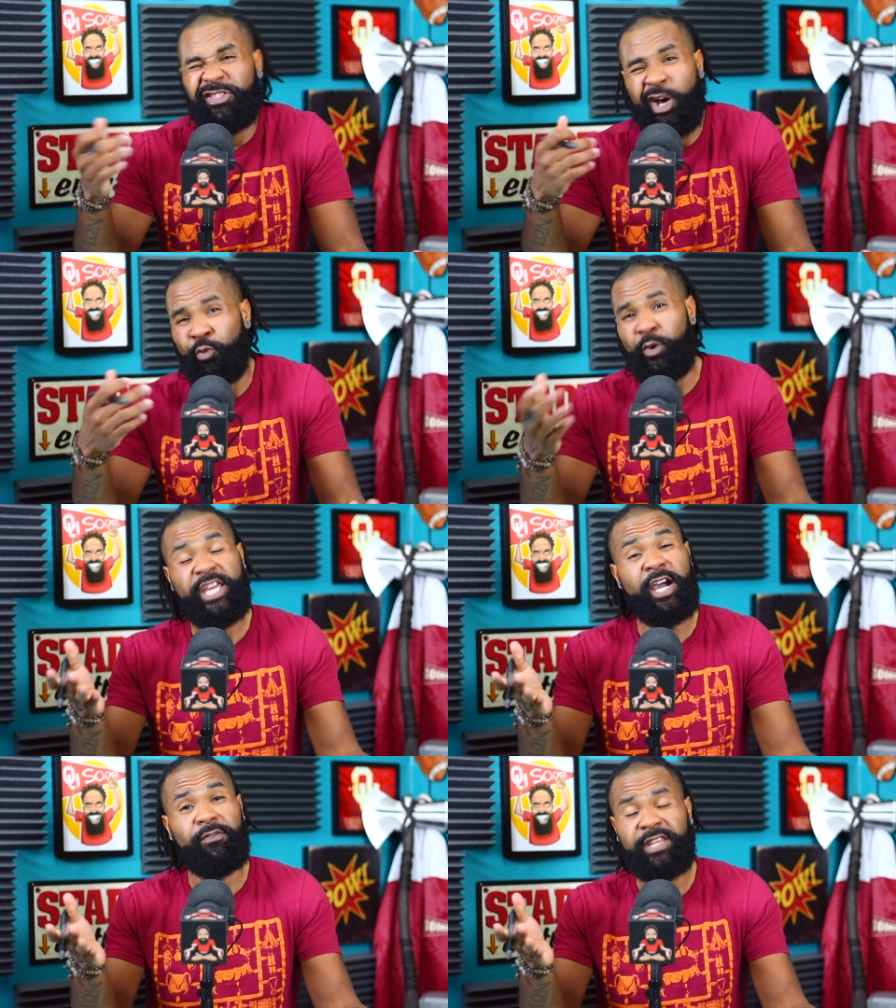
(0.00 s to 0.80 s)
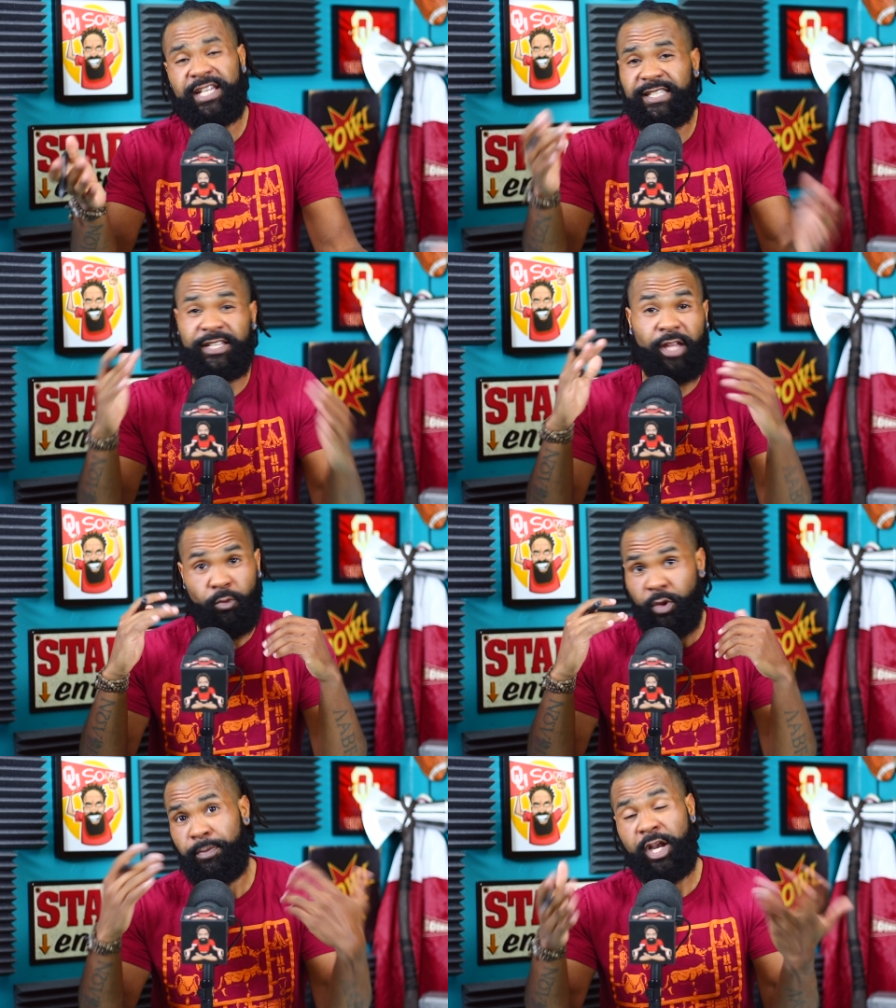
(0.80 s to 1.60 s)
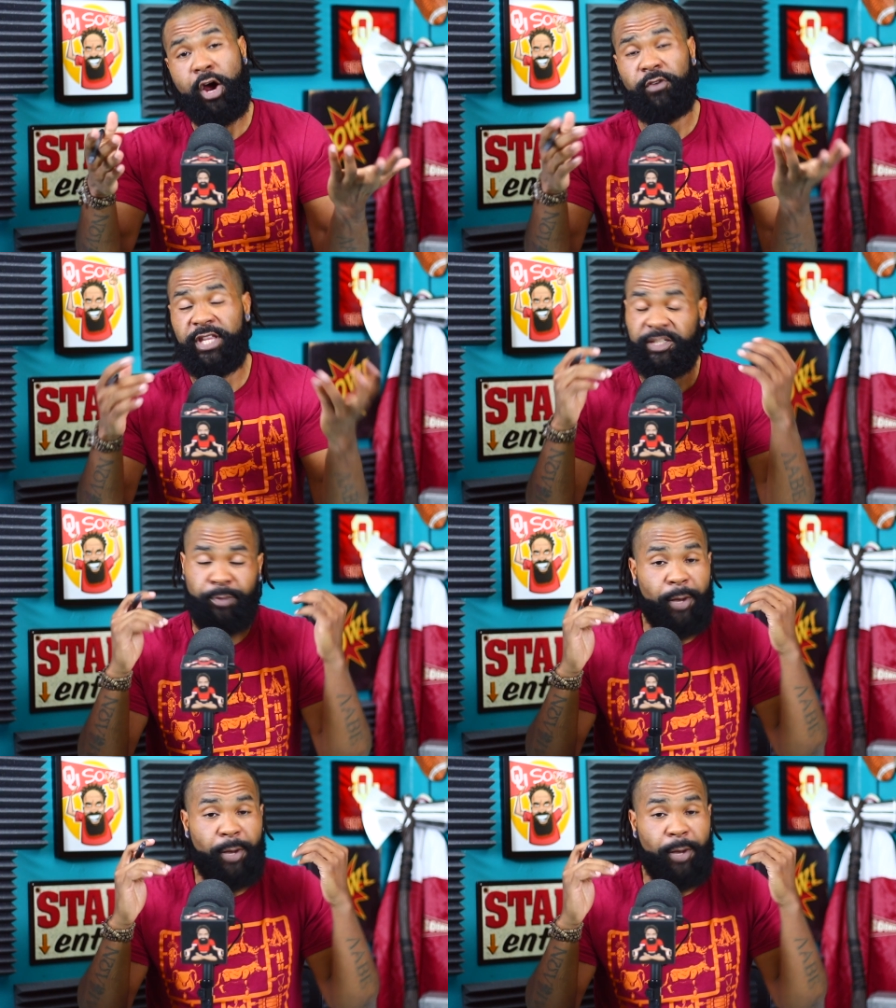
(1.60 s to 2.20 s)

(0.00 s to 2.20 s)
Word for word: I thought we covered this. I thought we've been over this,